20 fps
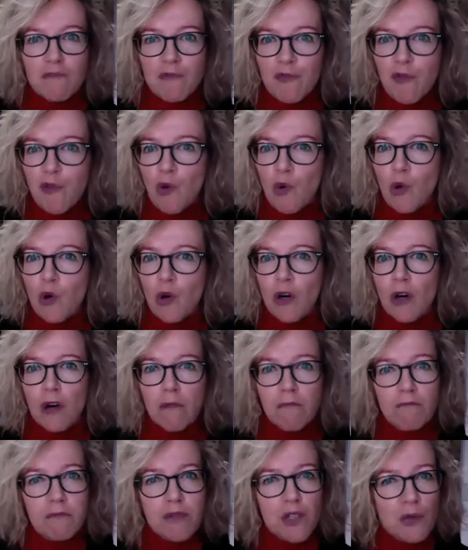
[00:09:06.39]
4
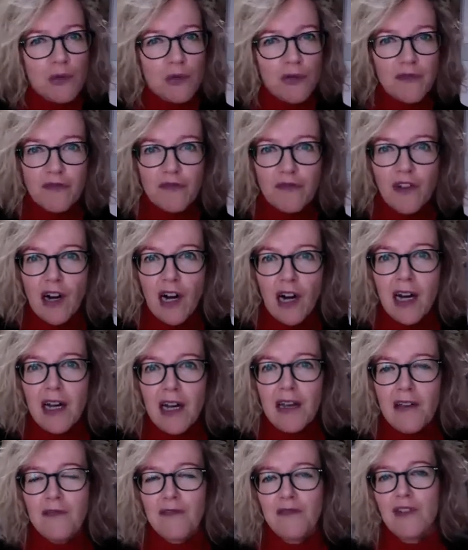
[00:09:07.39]
to
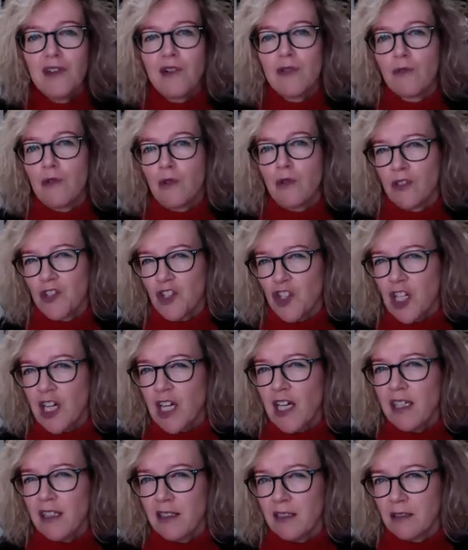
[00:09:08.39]
5-year-old
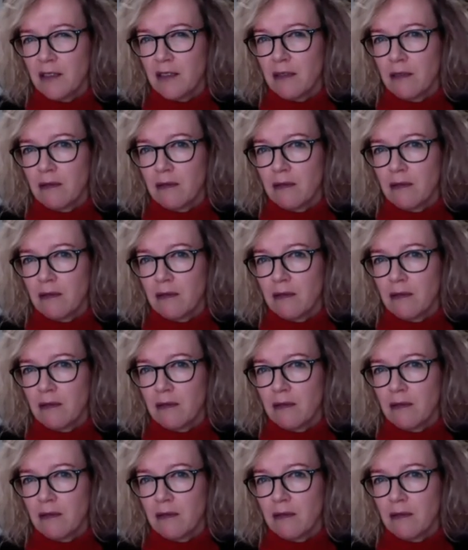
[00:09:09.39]
child.